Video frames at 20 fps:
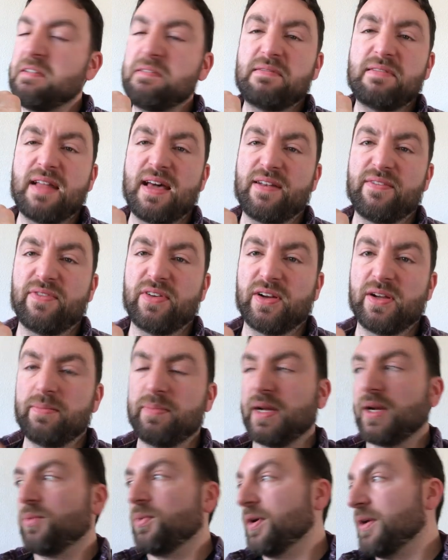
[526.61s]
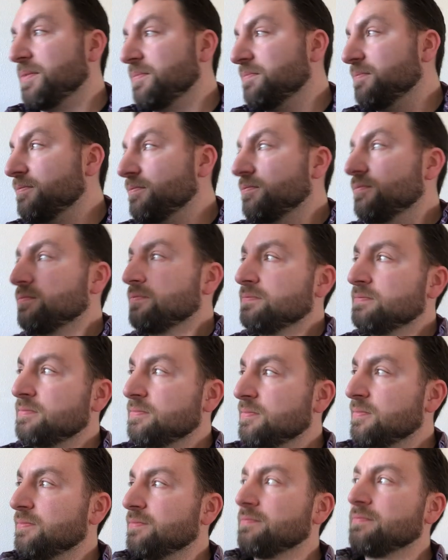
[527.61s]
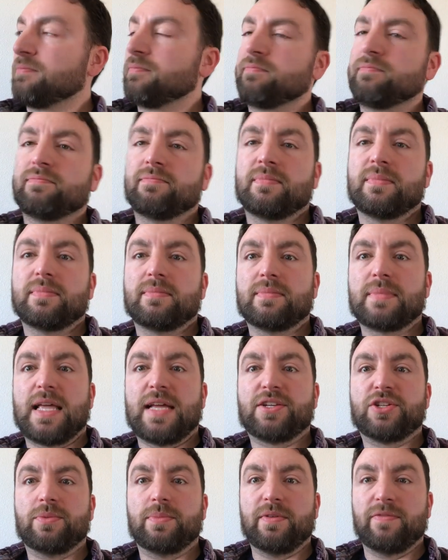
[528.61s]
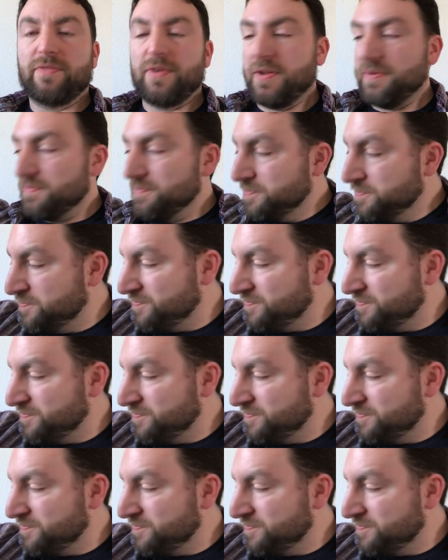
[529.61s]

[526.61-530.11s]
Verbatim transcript: Not a very big one. That should be fun.